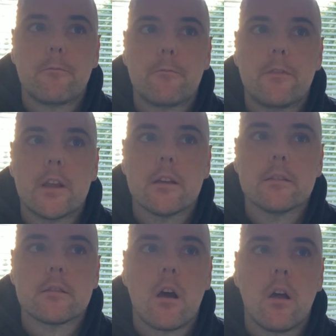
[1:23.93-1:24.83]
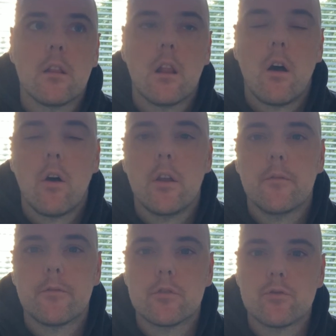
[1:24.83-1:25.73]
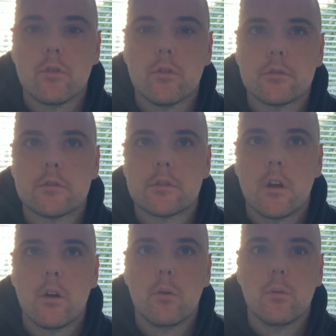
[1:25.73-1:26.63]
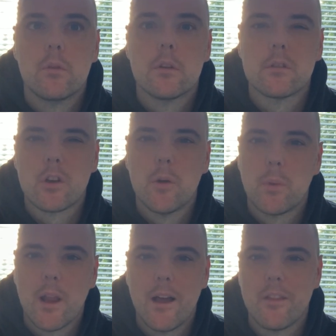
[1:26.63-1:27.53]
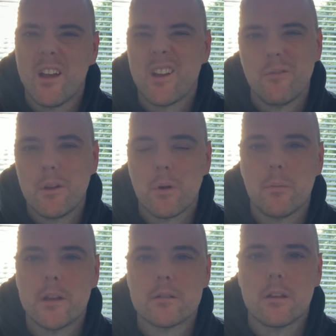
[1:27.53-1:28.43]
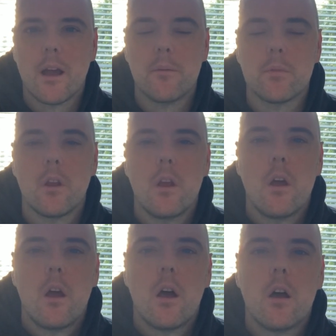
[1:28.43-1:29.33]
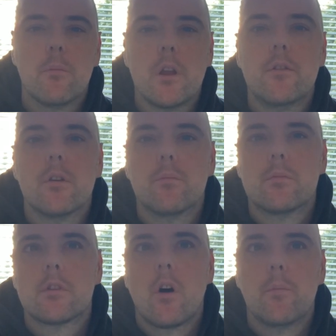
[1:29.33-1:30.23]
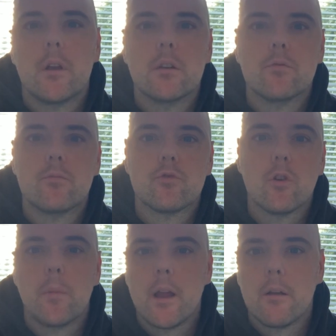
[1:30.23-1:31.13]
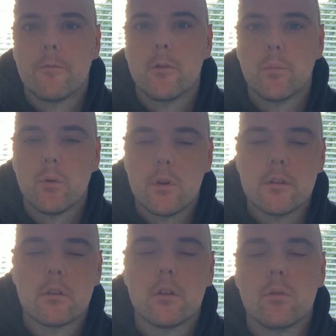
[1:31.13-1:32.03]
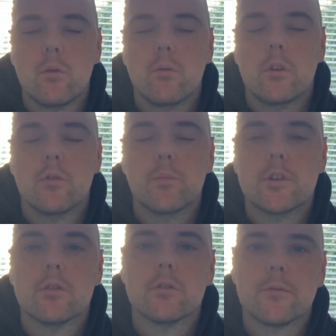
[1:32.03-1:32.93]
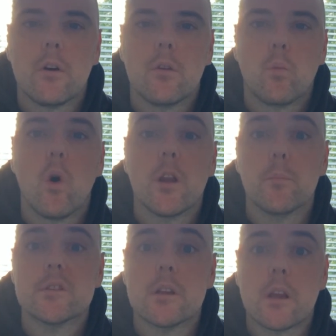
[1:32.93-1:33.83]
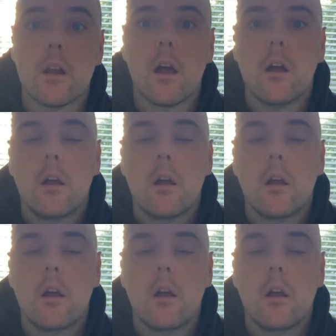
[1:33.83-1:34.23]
figures online for draws. So there's a couple out there. I don't really want to mention names, um, but if you type in draw betting on football into Google, you'll be sure to find one in particular